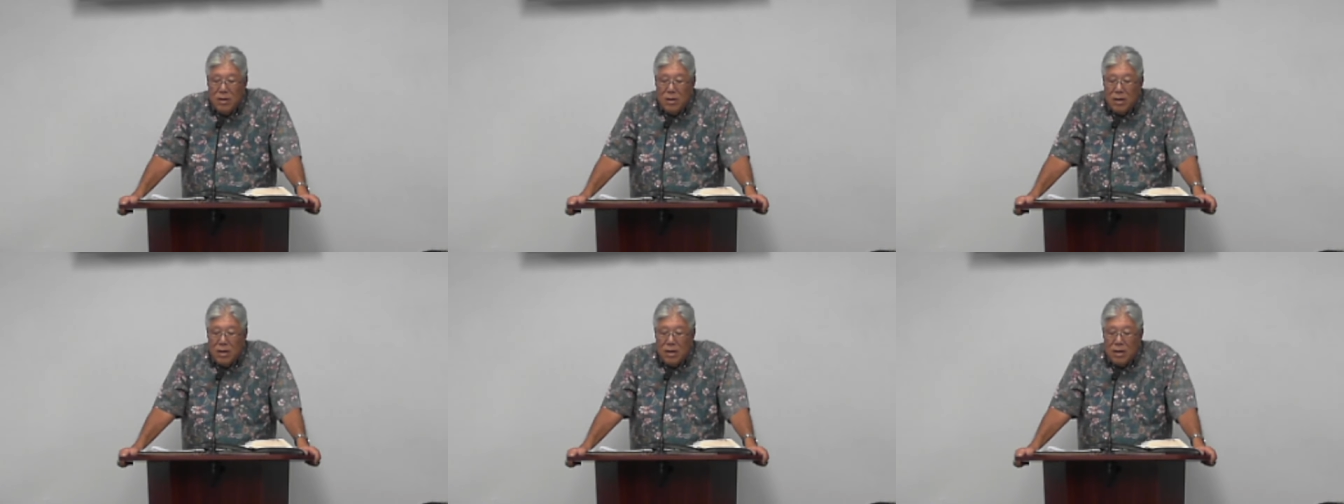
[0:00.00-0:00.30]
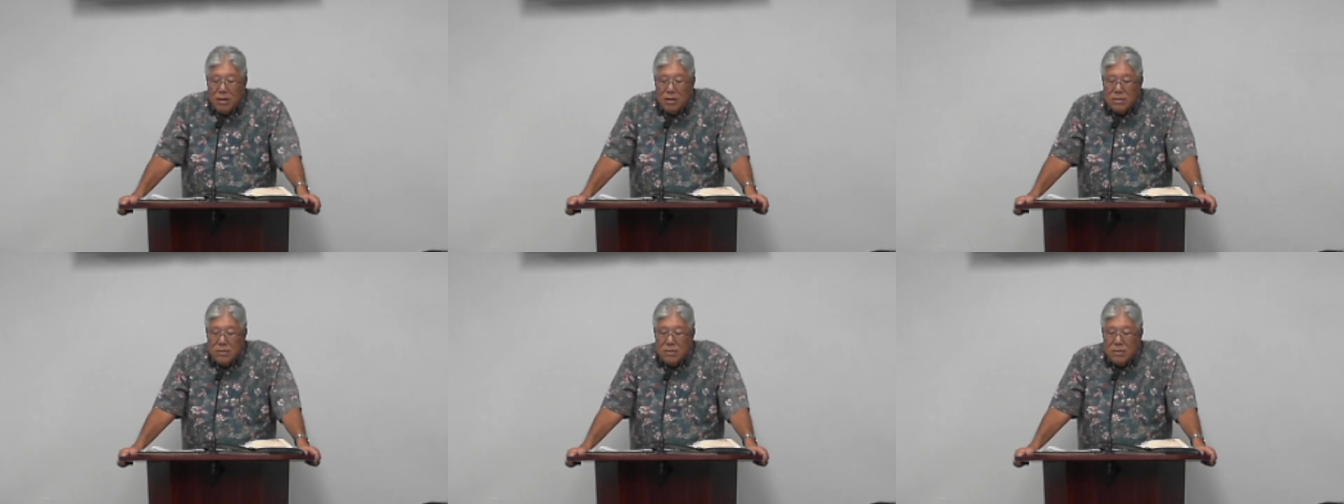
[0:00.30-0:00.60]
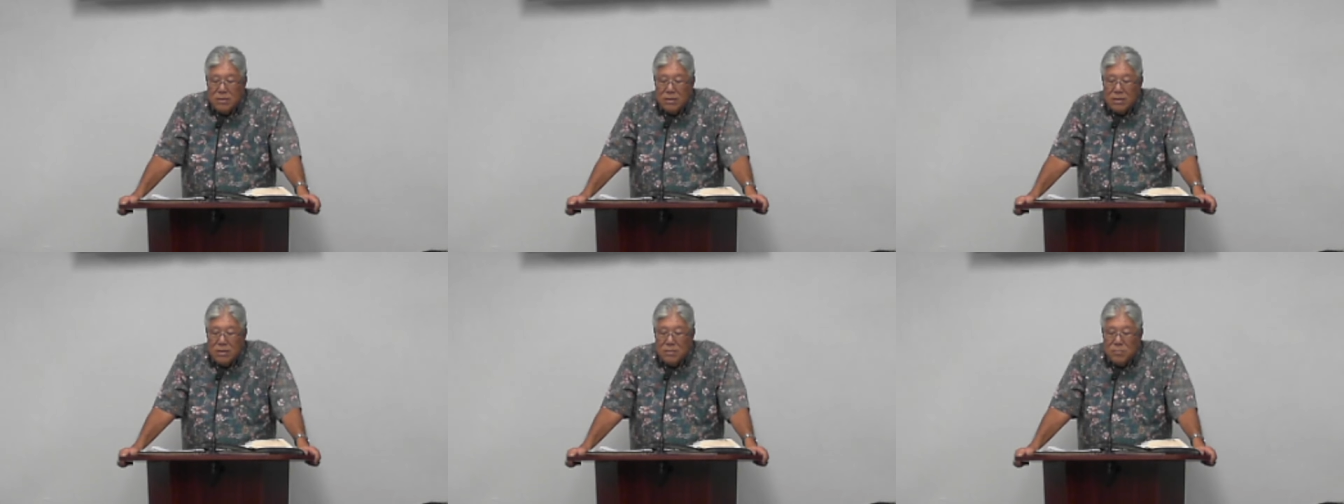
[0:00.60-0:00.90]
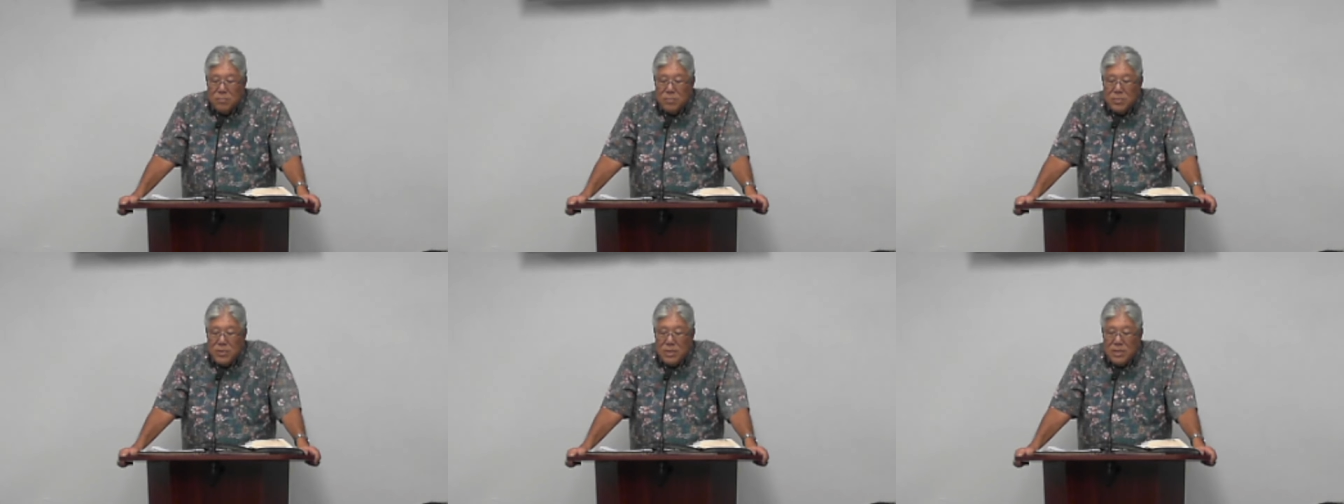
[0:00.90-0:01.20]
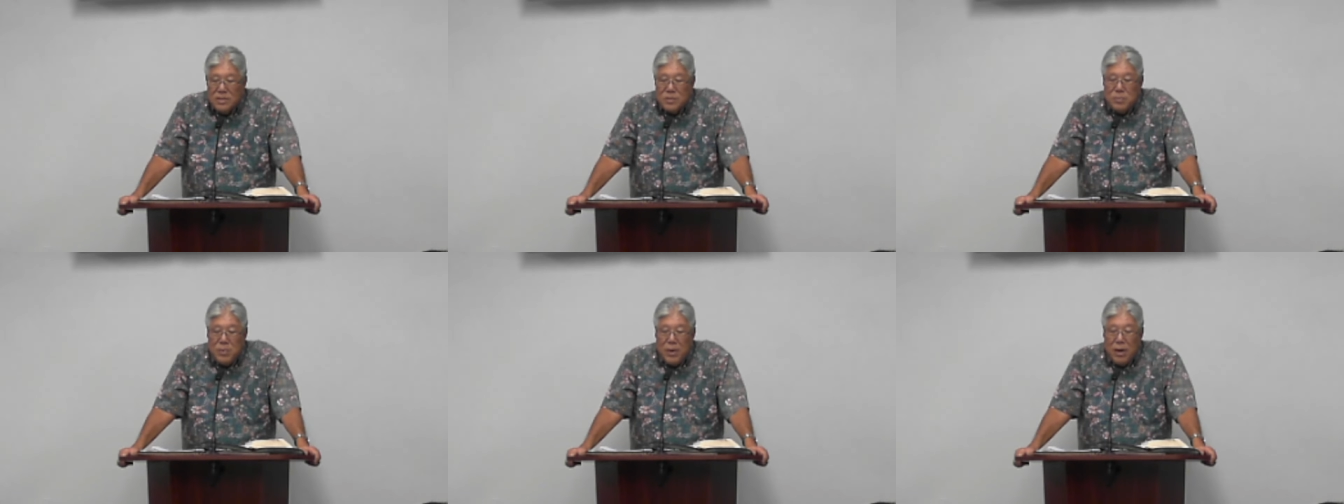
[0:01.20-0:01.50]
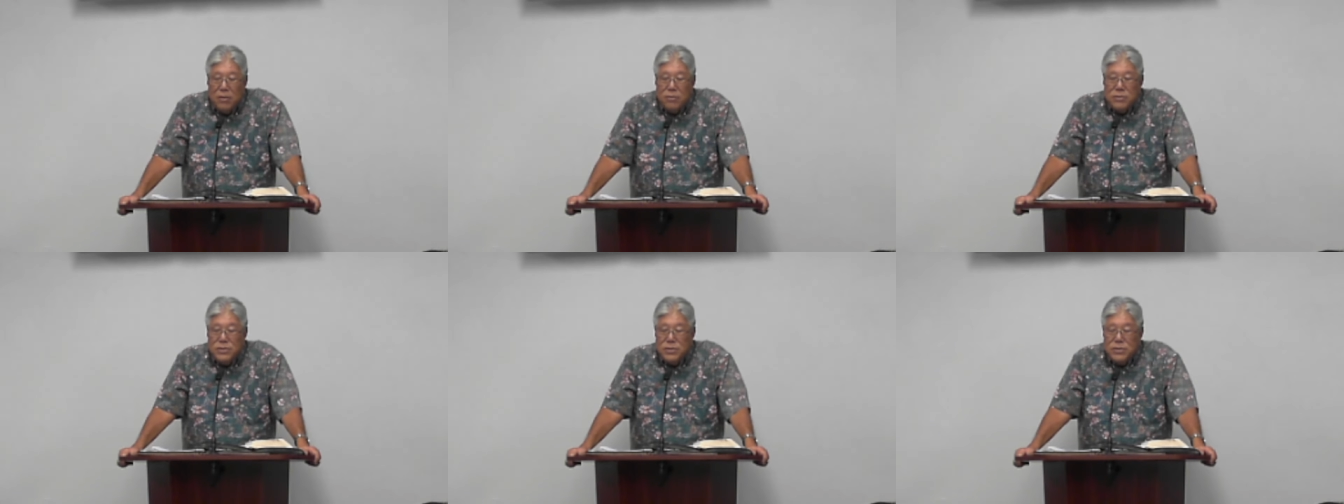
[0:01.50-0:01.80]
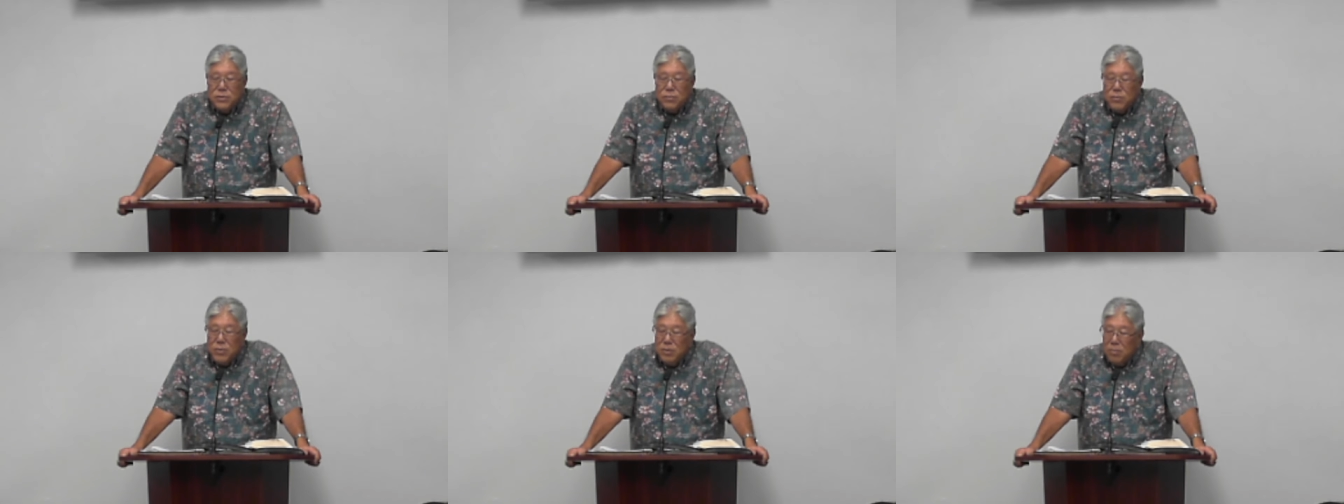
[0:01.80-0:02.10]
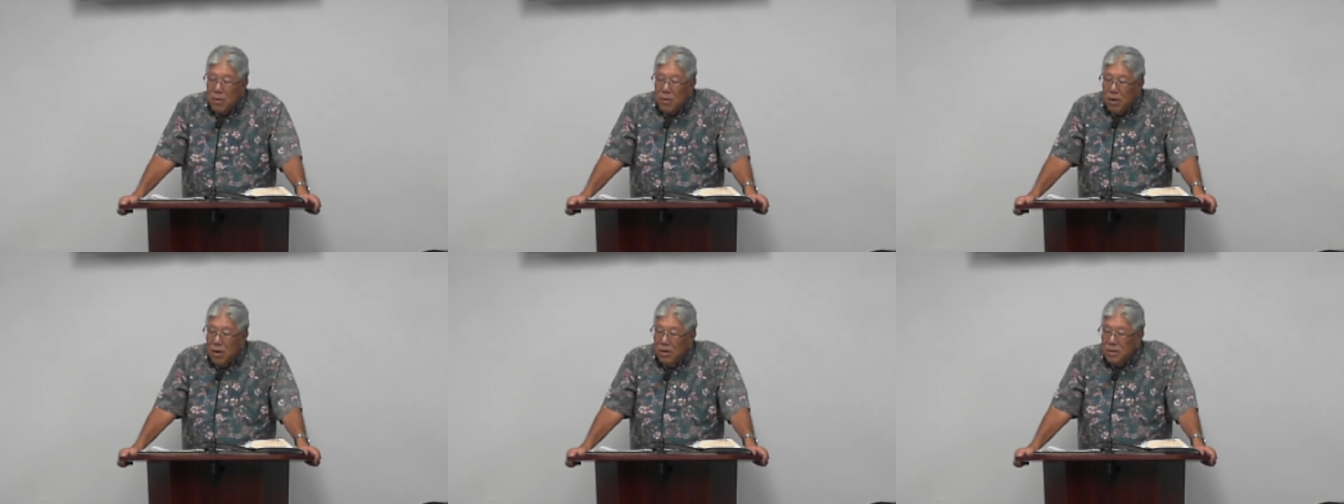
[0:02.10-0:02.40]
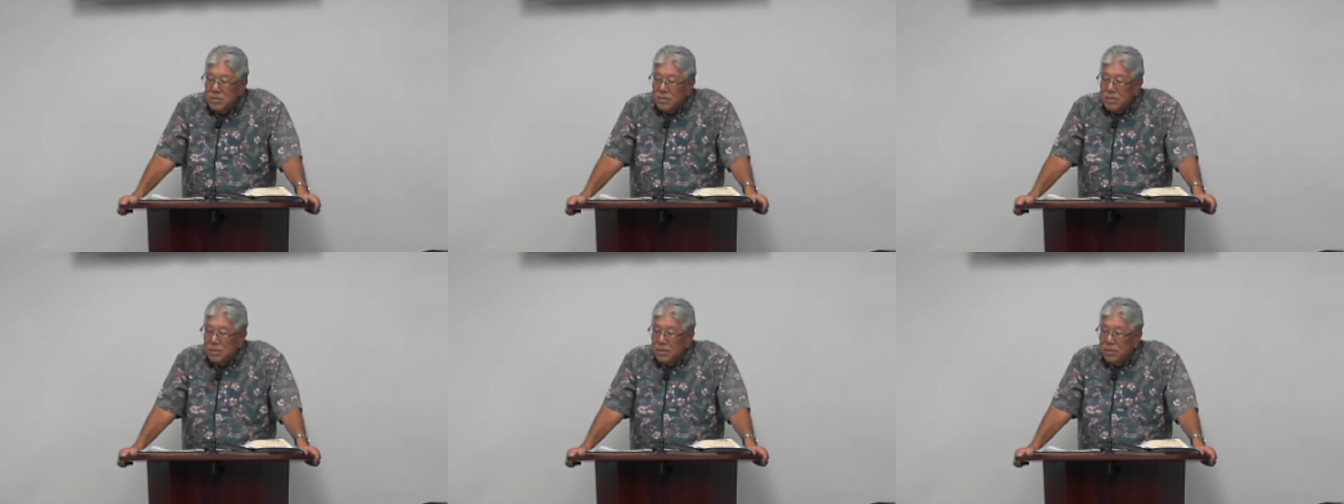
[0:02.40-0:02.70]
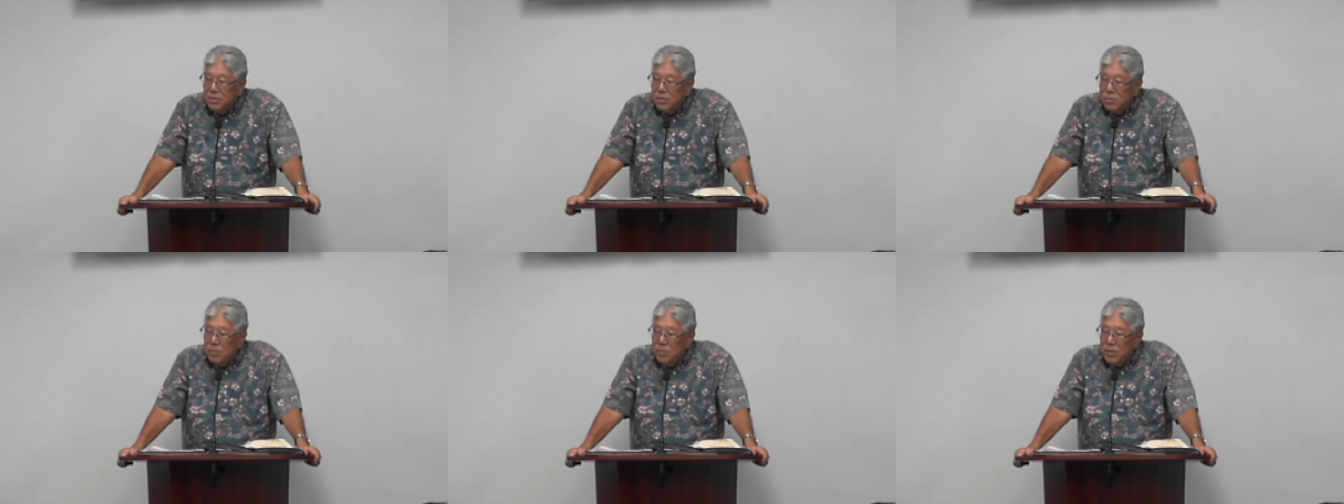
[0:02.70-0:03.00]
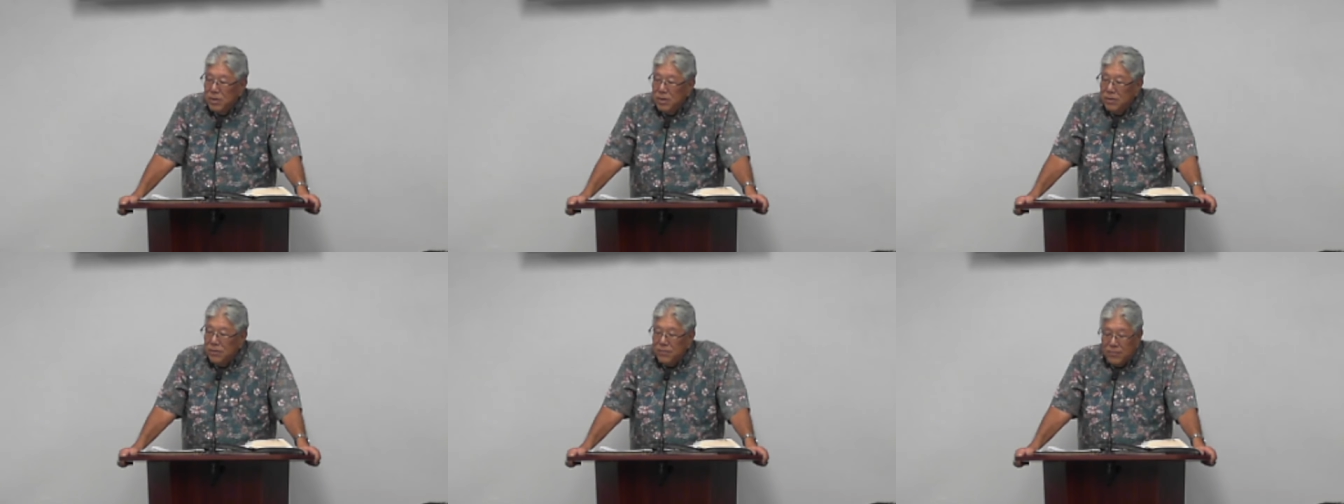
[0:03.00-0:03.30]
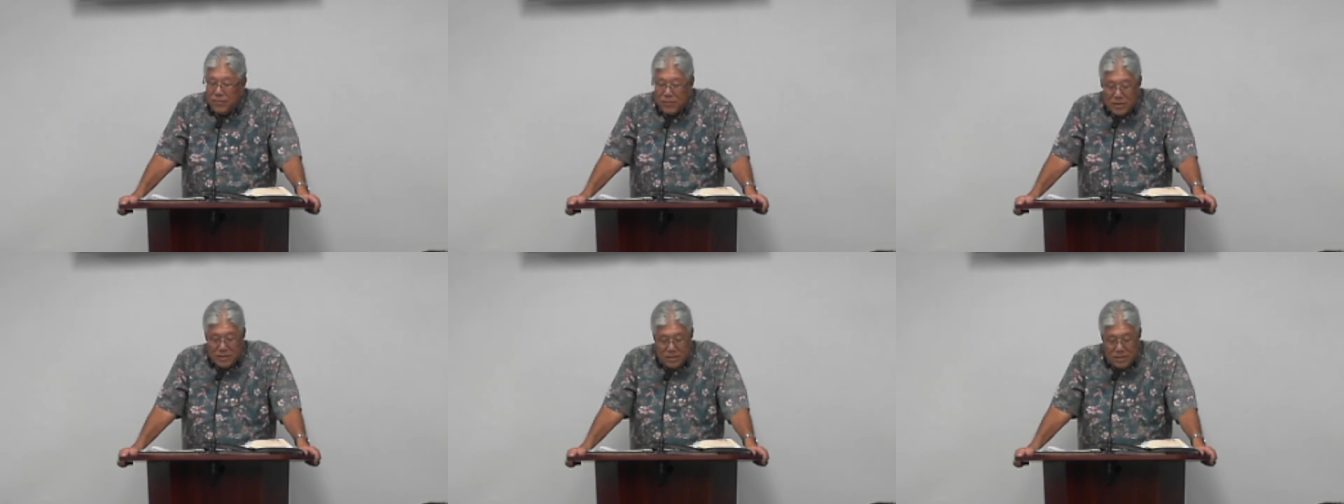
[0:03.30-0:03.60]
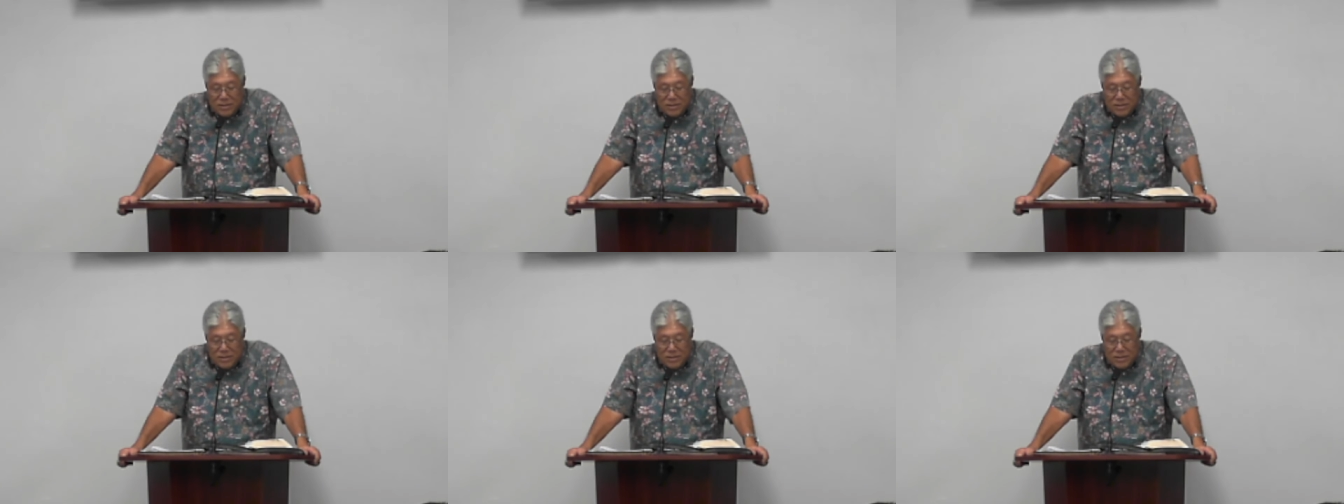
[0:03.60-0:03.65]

uh, uh, disparaging remarks, a little bit of uh,